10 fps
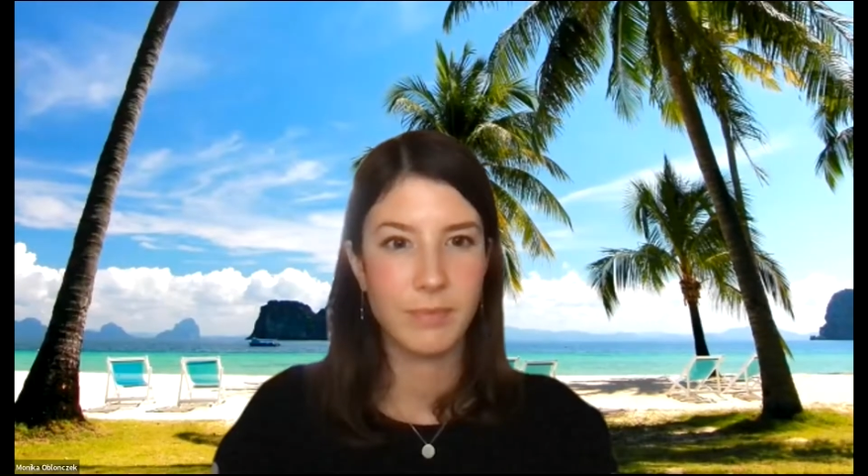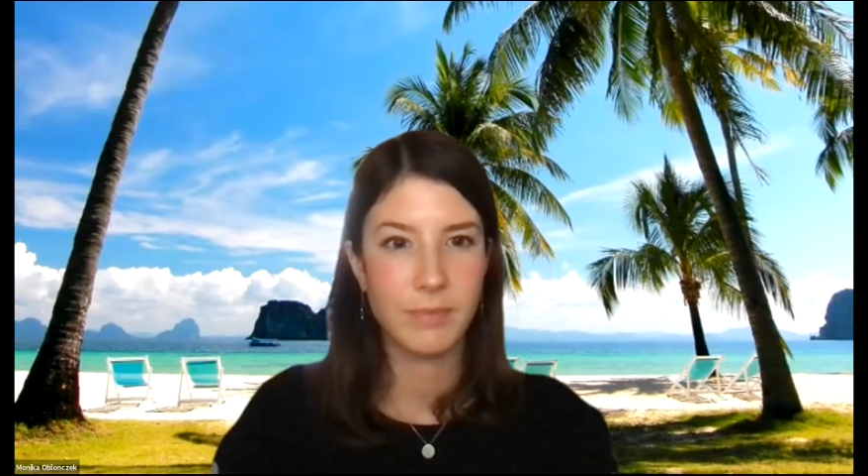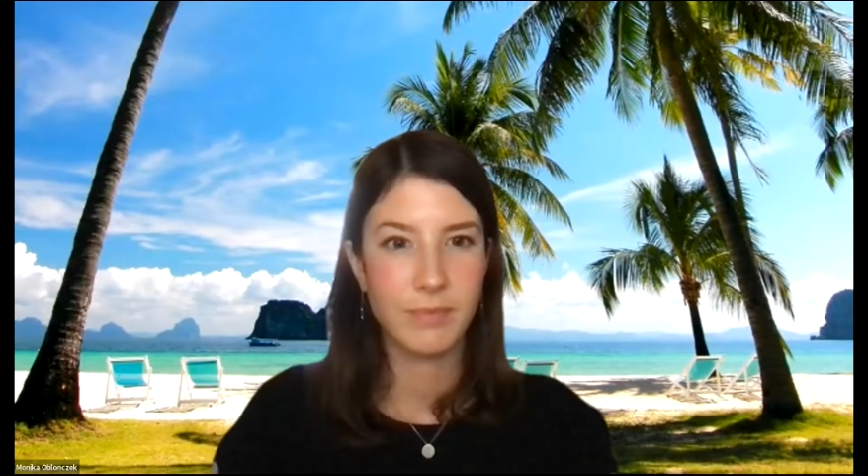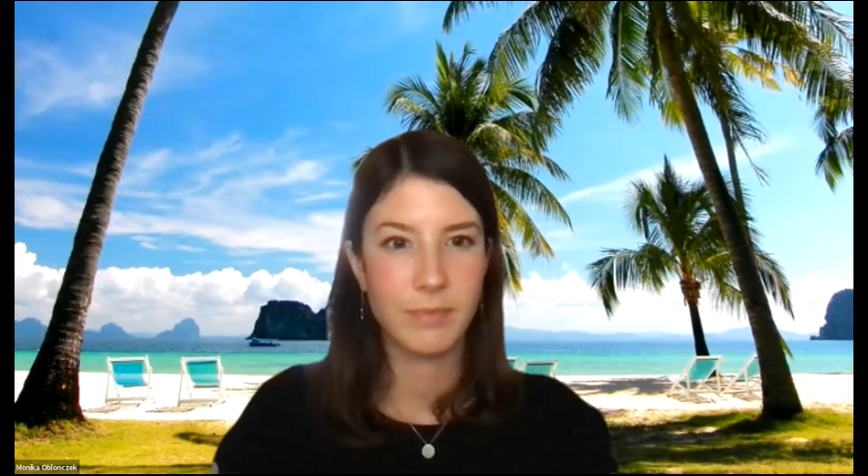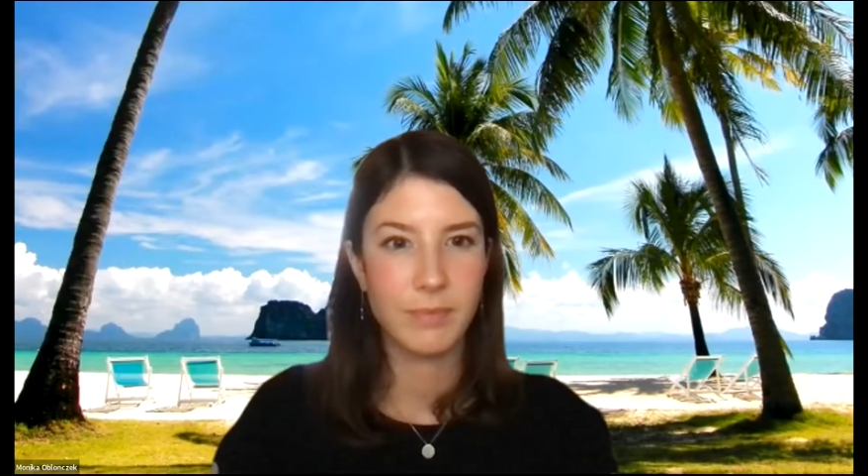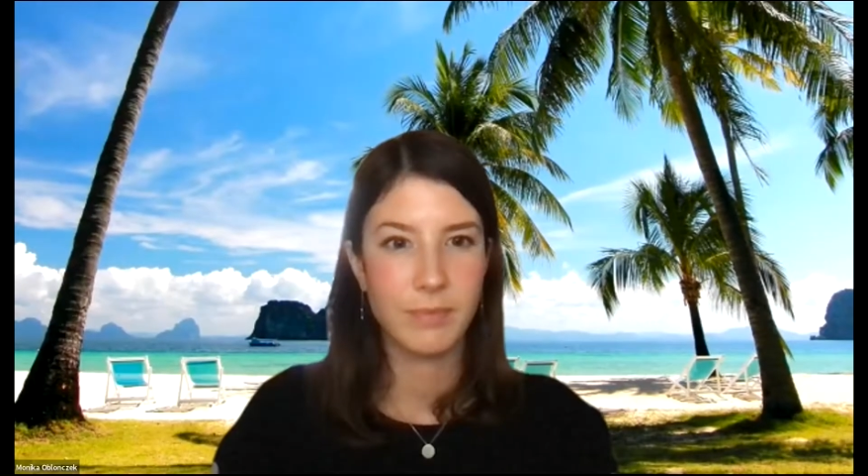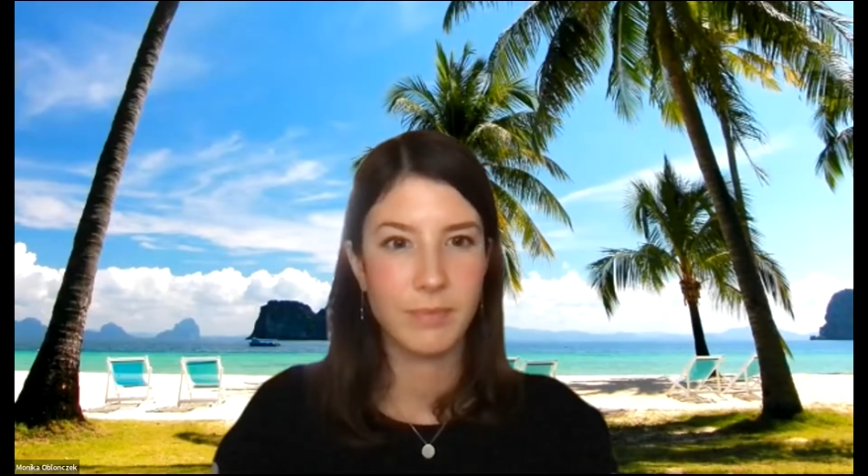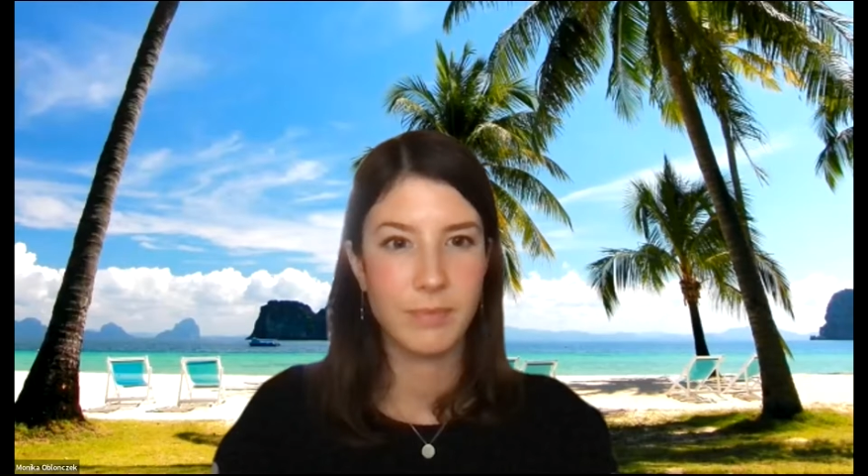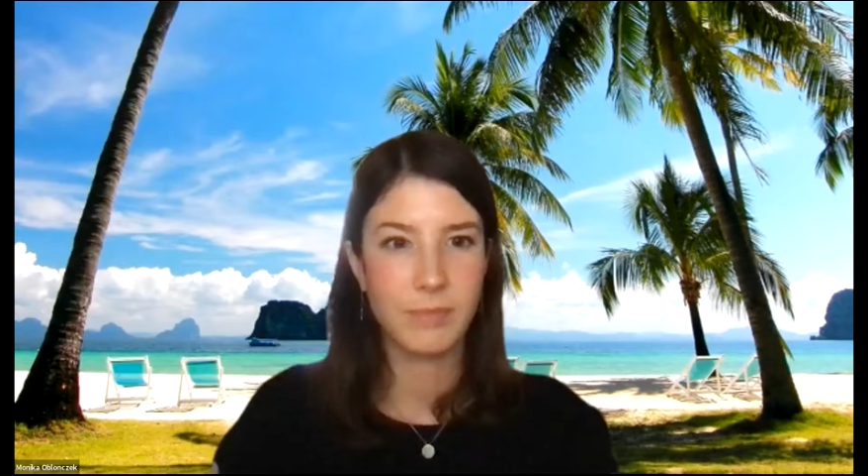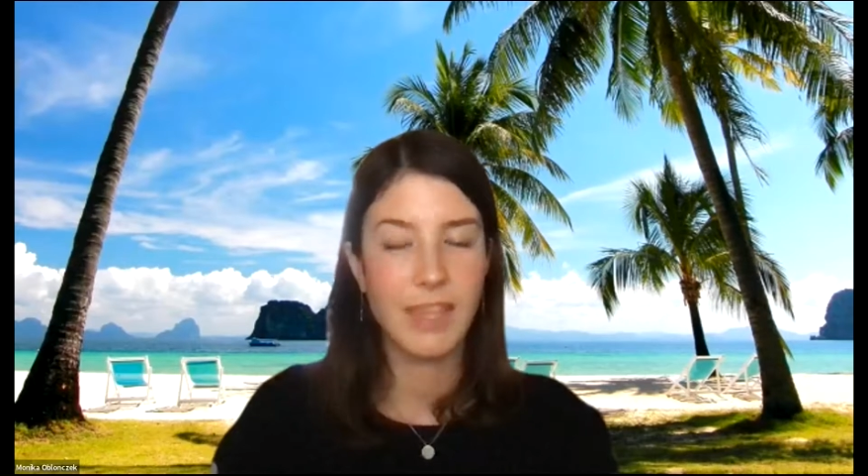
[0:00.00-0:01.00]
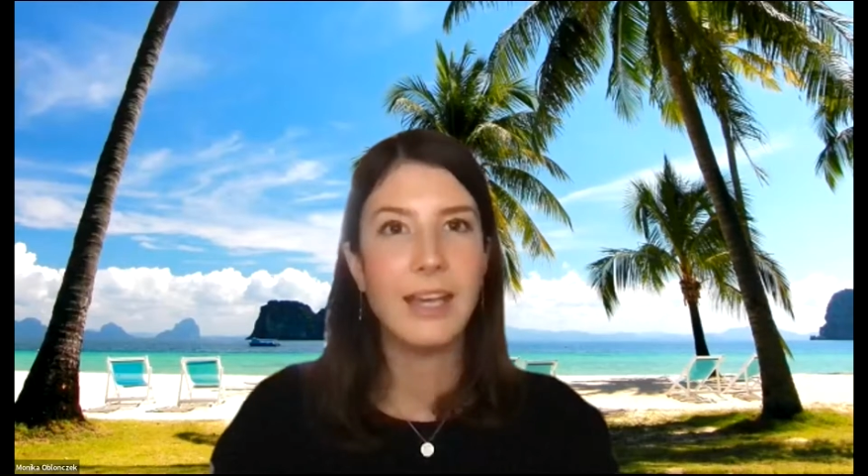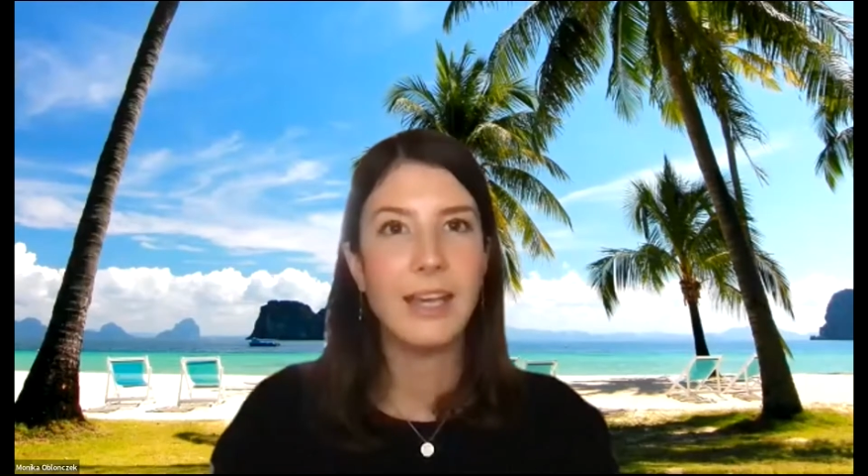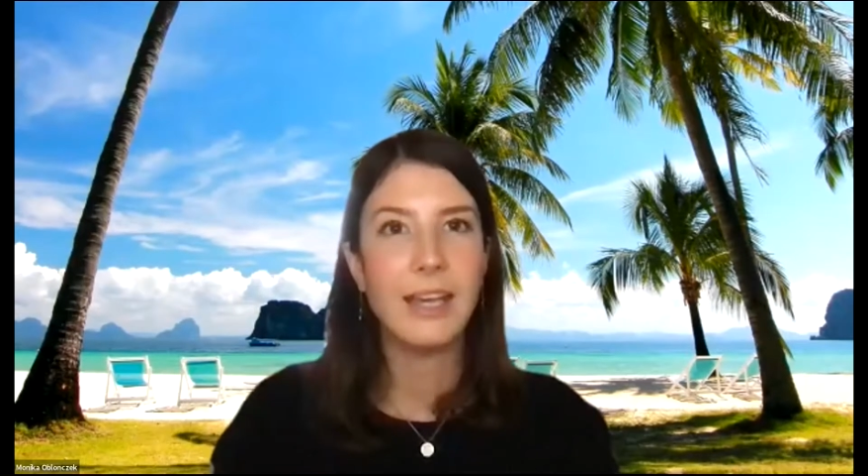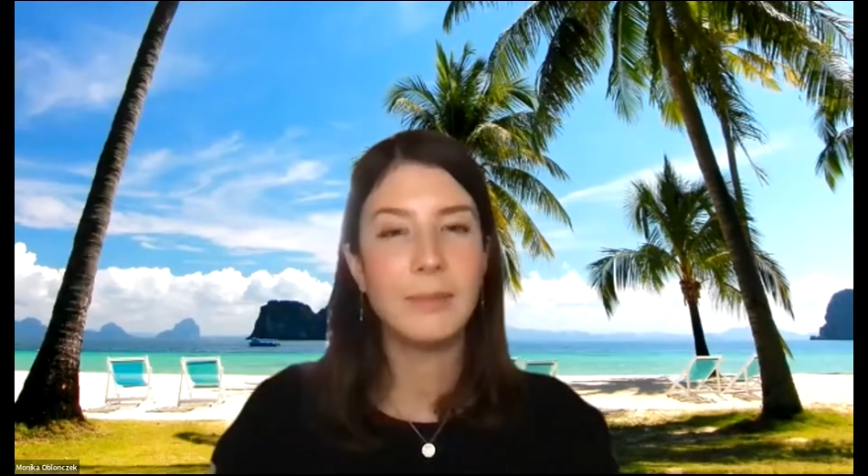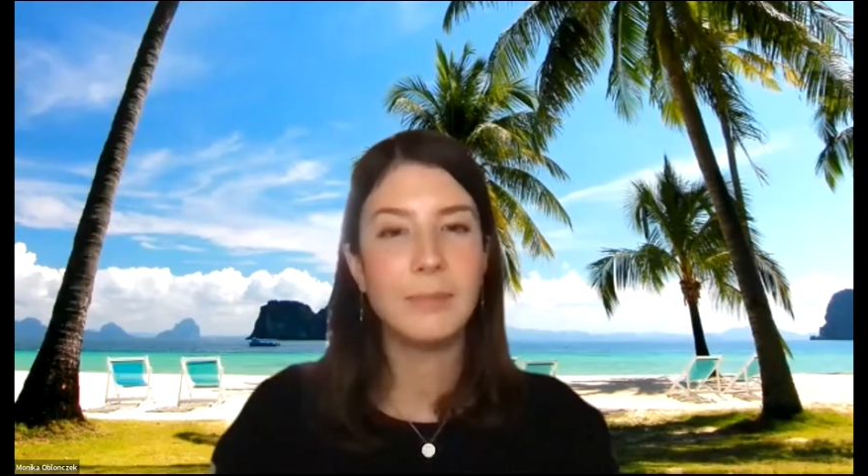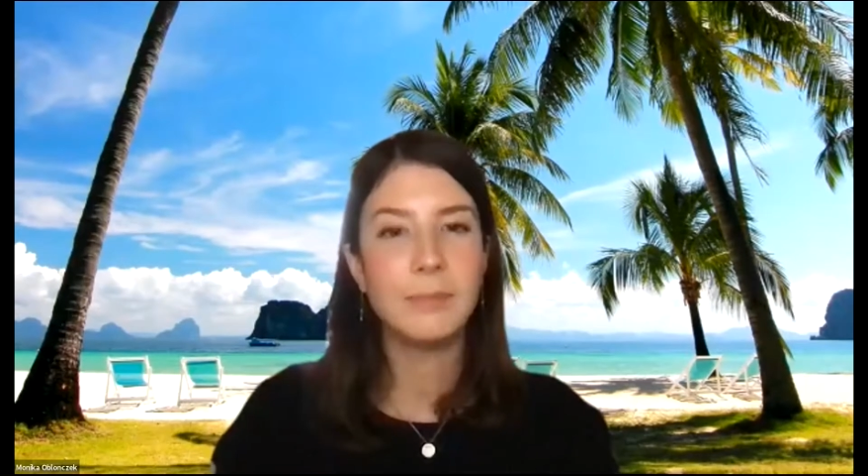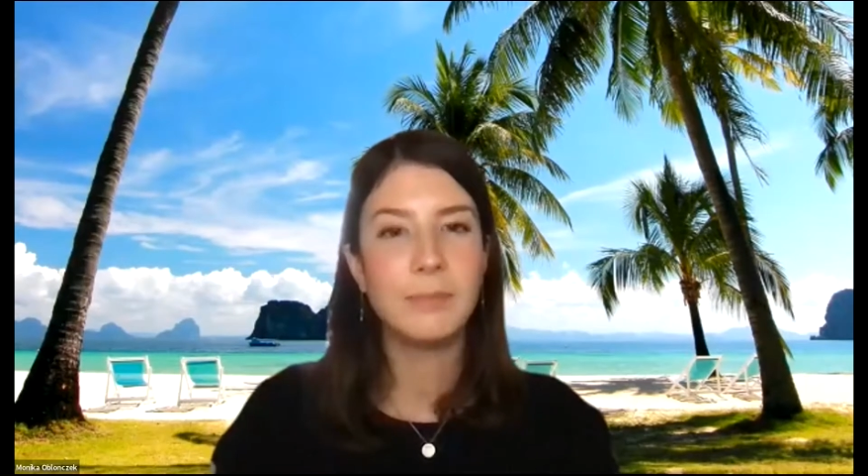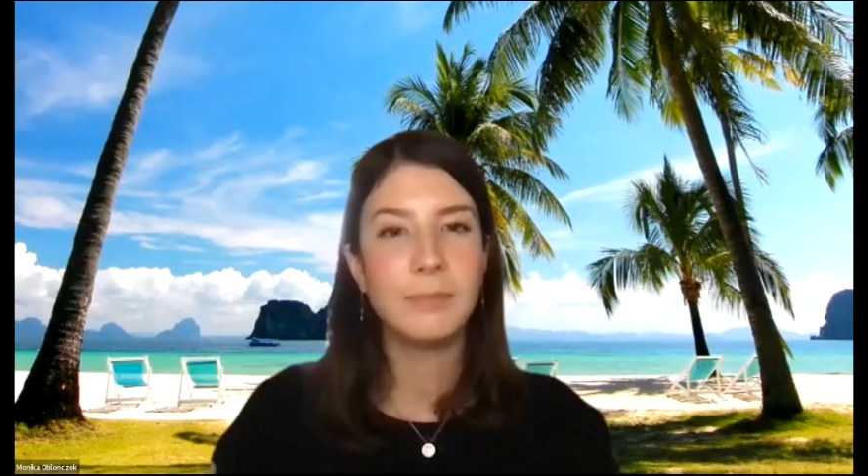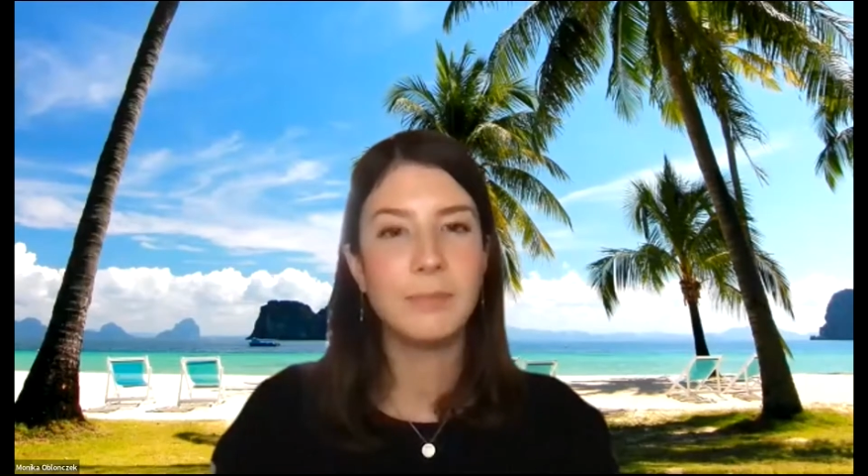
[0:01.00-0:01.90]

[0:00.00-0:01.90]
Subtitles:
I'm aiming